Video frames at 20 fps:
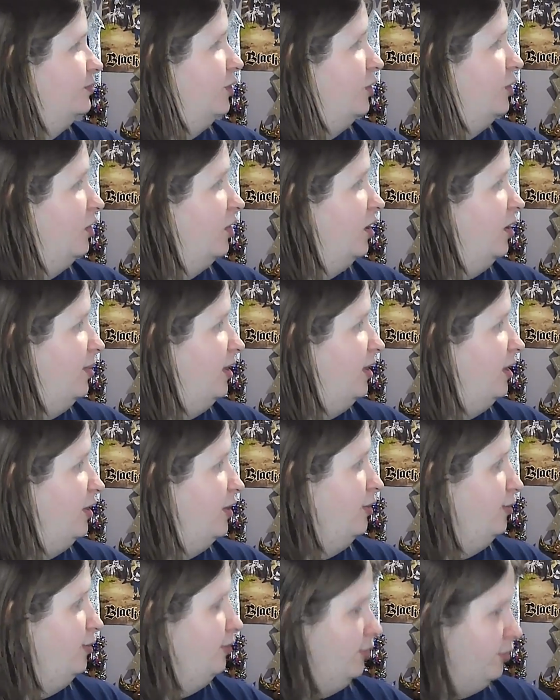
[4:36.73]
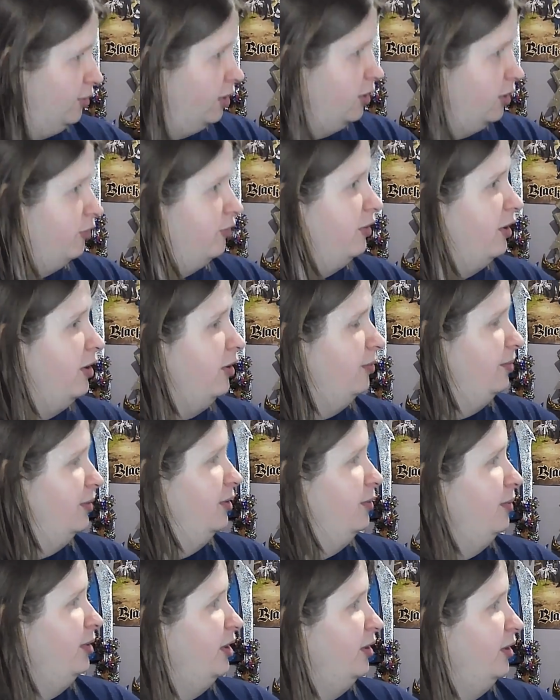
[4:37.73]
You gonna be cute? You gonna try open
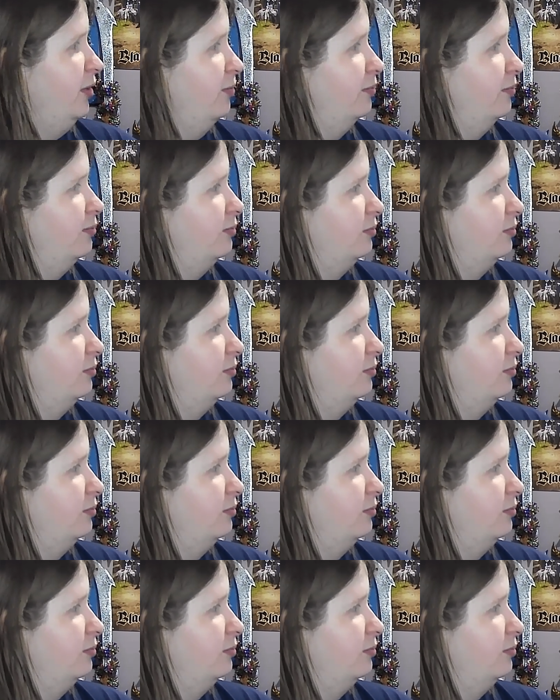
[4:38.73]
the window?